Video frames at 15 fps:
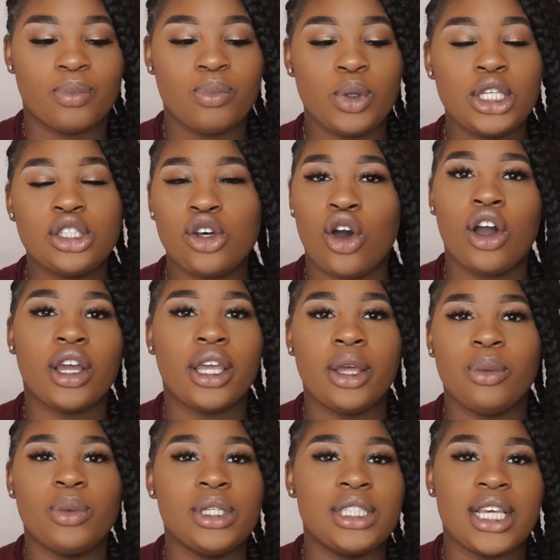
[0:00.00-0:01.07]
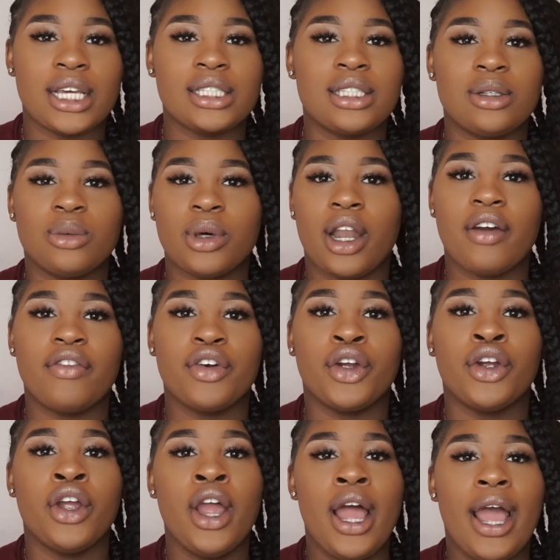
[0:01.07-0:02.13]
we talking, we texting,
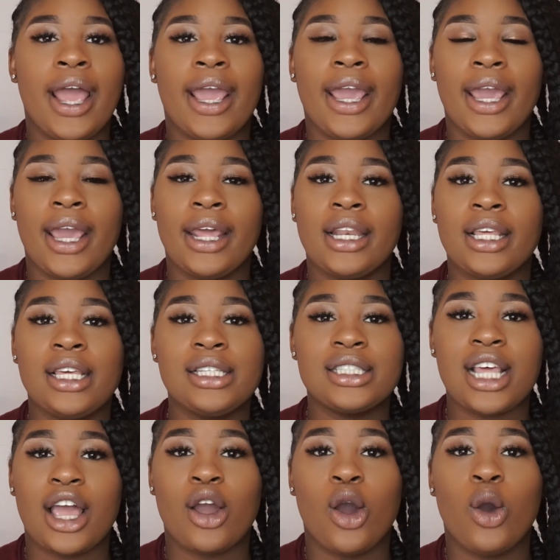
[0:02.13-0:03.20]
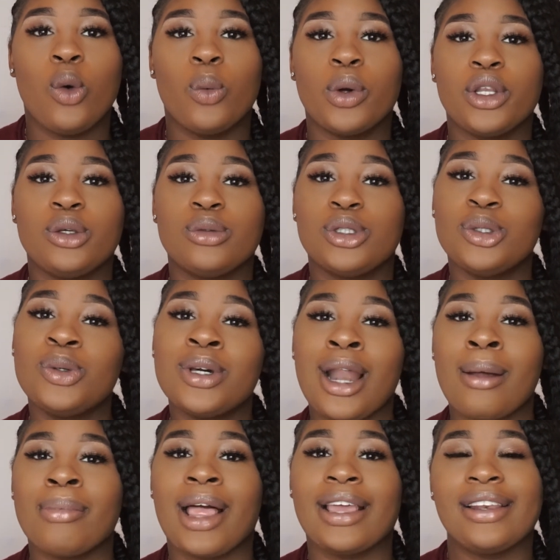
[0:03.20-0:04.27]
whatever. And he's like, oh, what are you doing?
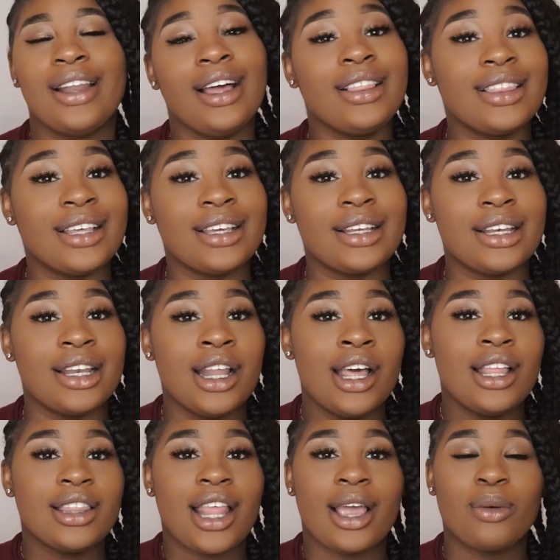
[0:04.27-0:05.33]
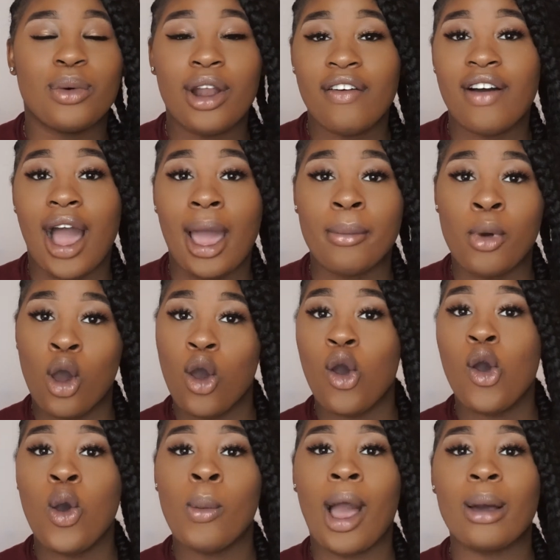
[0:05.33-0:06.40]
I'm like, nothing. Like, whatever, I'm
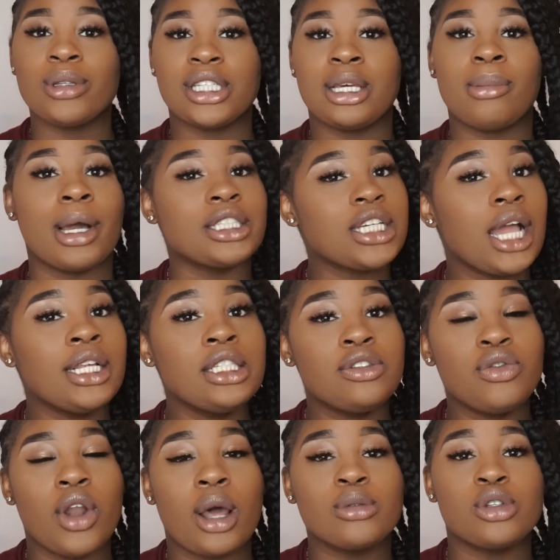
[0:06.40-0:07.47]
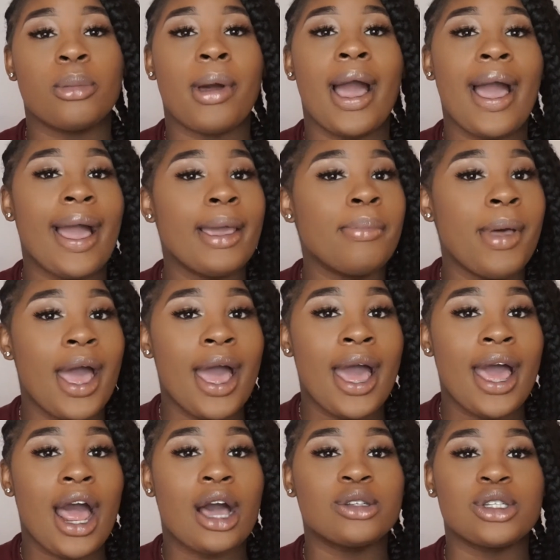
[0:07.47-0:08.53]
home. I was eating my Chinese food. I was on my
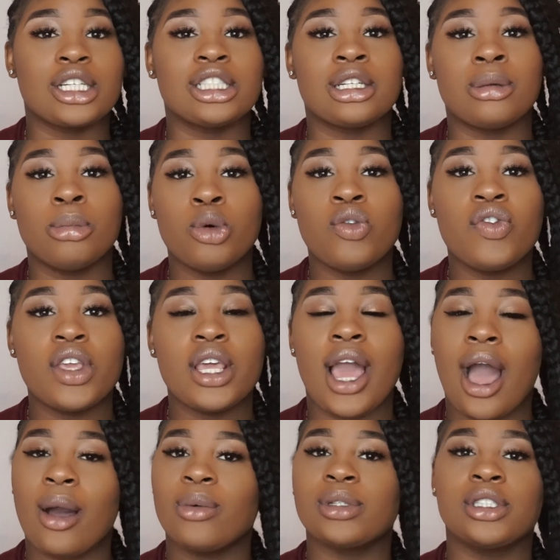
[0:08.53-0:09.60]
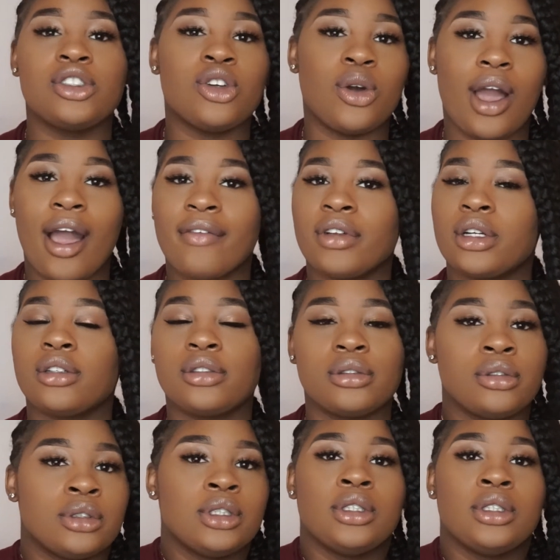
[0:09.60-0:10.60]
iPad. I was watching a movie. I was, you know, having a